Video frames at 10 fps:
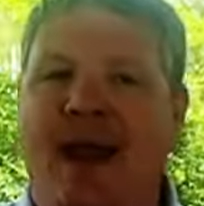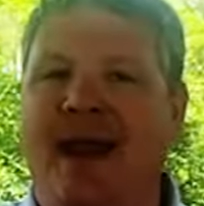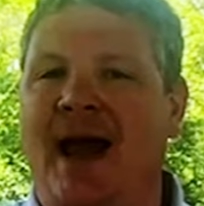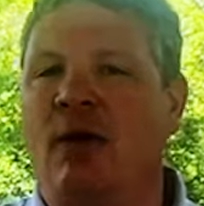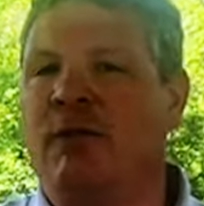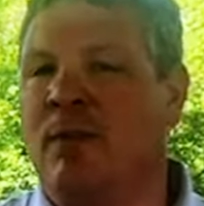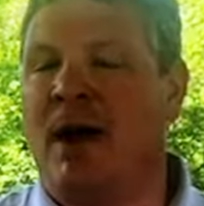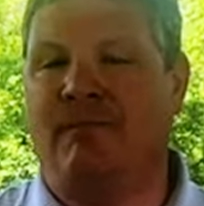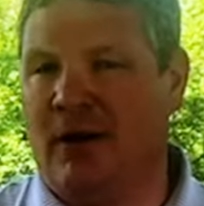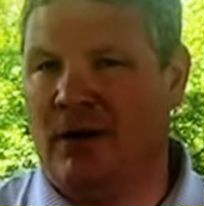And now for
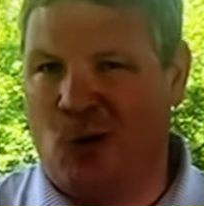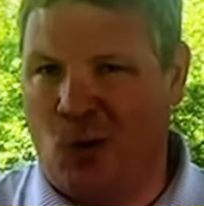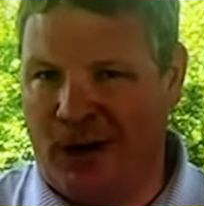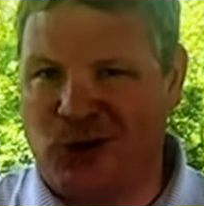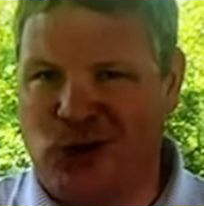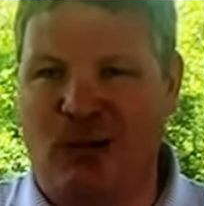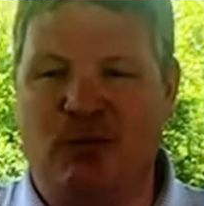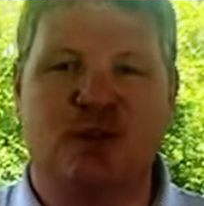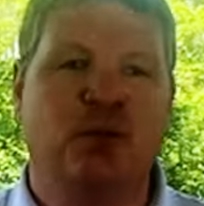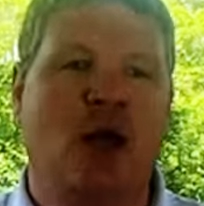my very quick
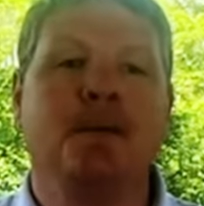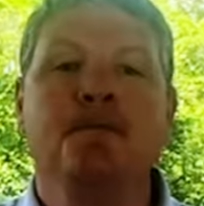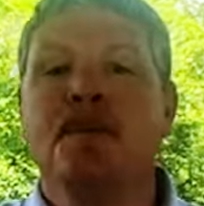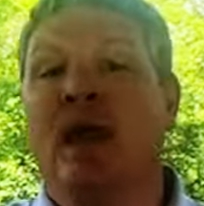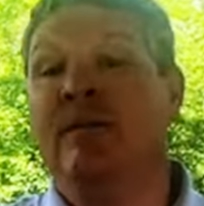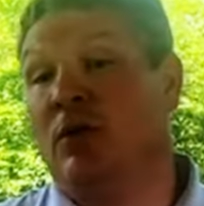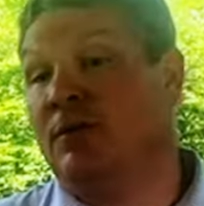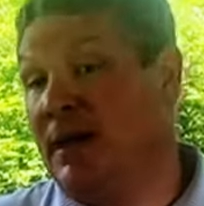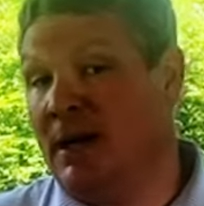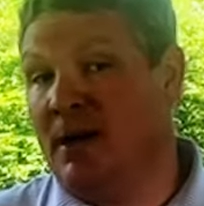shameless plug. If you're
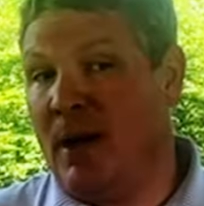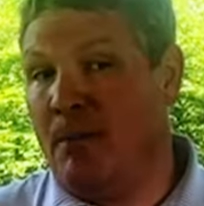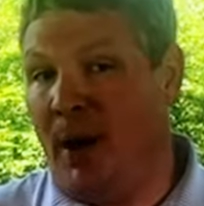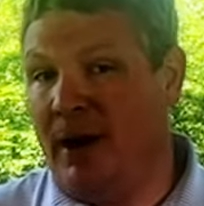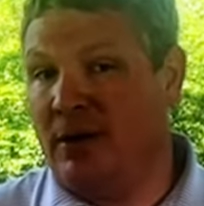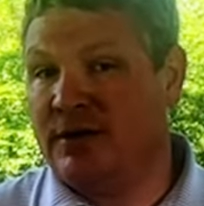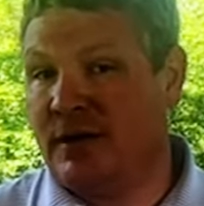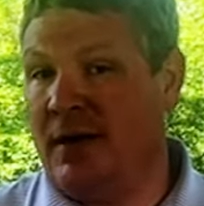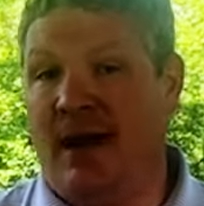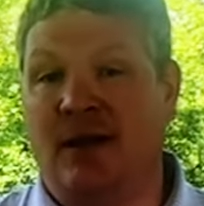thinking about buying or
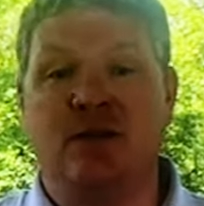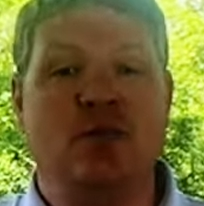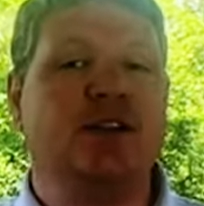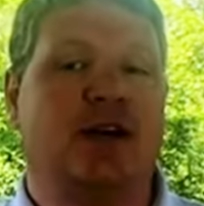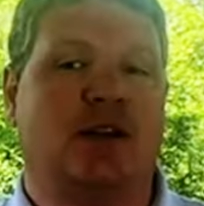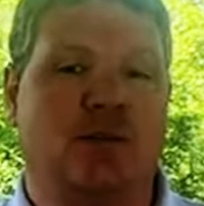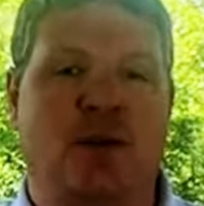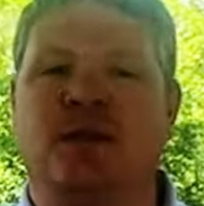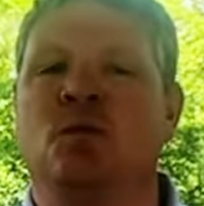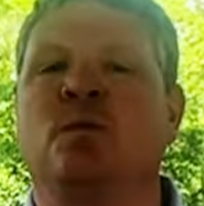selling a house, then reach out to
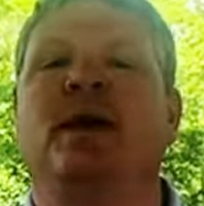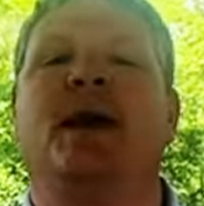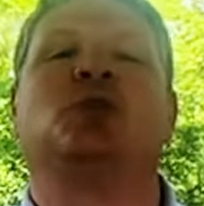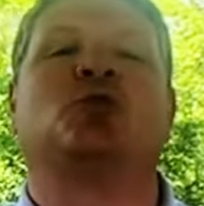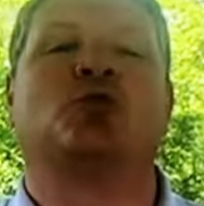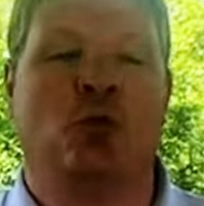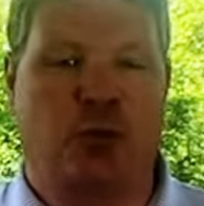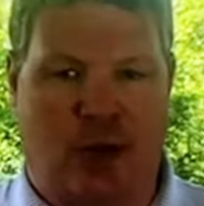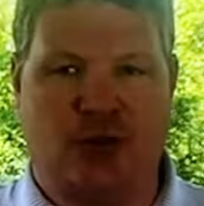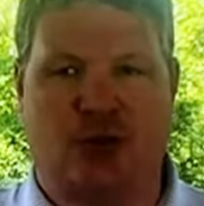me. as It would be a true
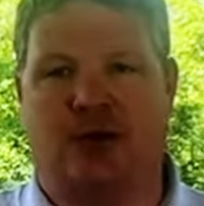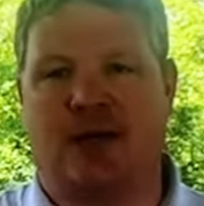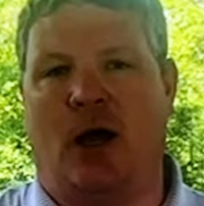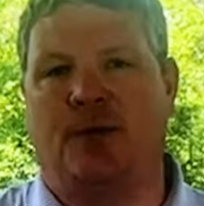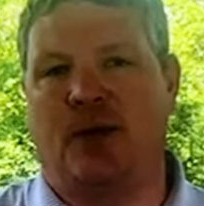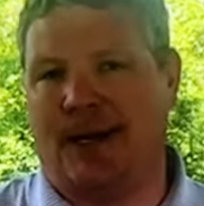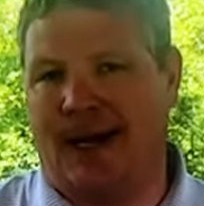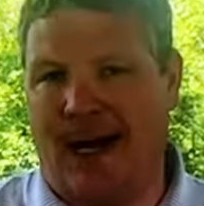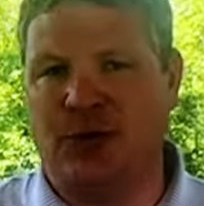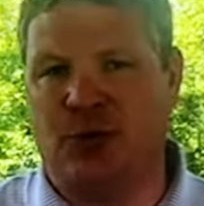pleasure to help you and
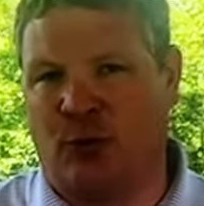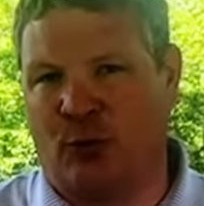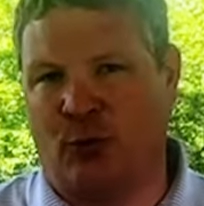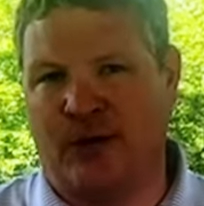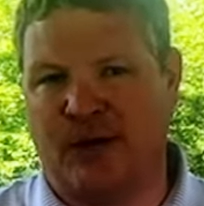guide you through this